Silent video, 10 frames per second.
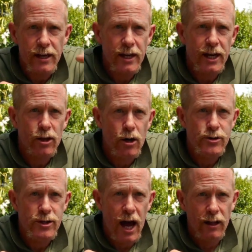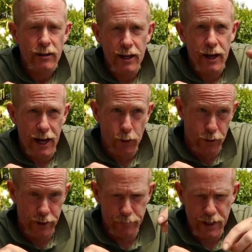getting close, our
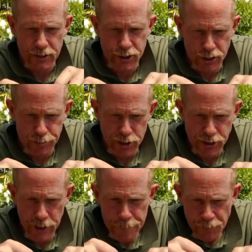algorithm, our show's producer,